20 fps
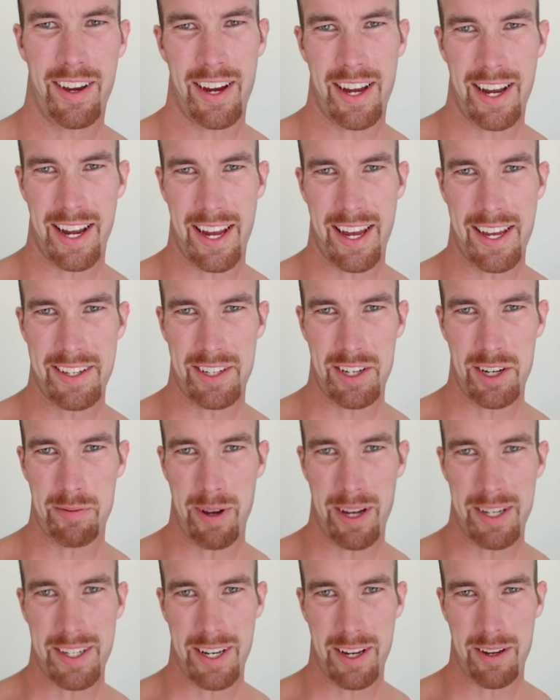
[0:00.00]
All right, guys, here
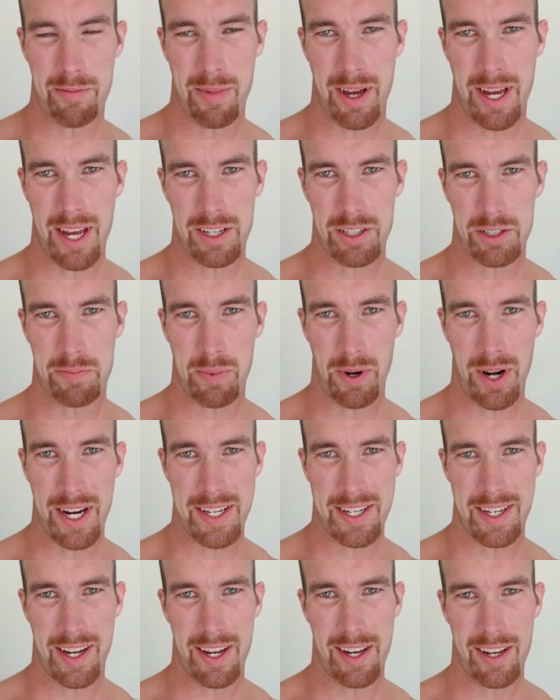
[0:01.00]
about to get my ass
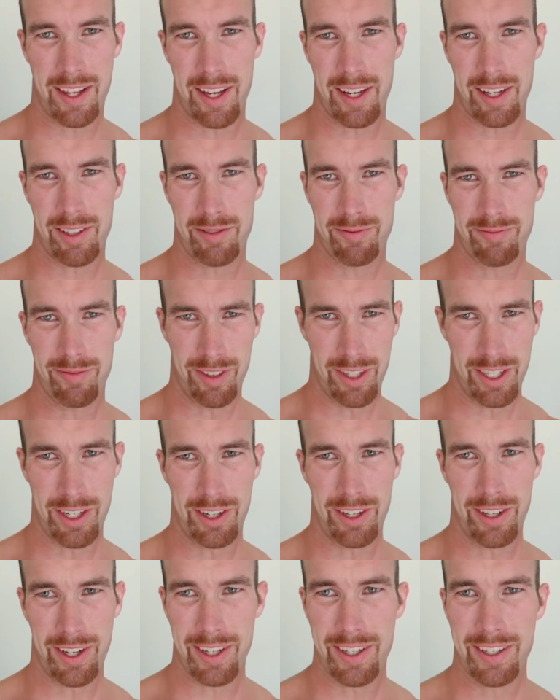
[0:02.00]
spray tanned, like
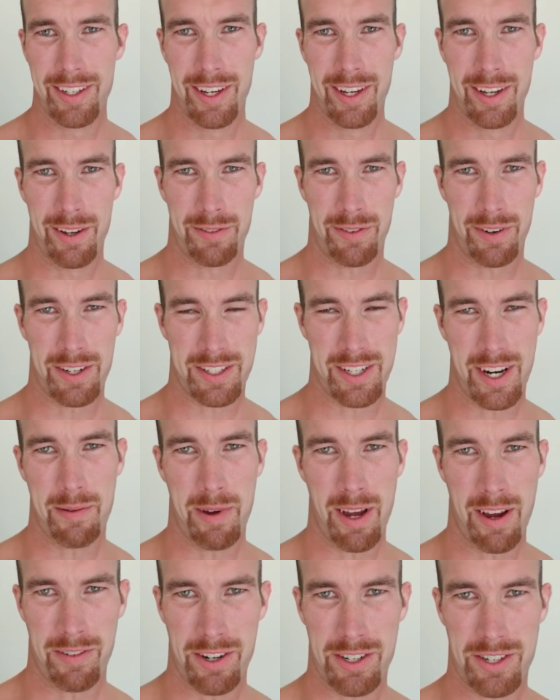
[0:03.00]
literally. First
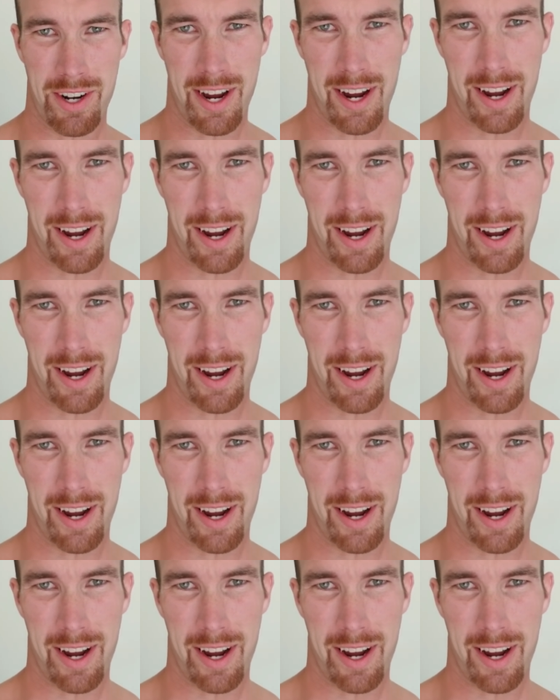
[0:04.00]
time ever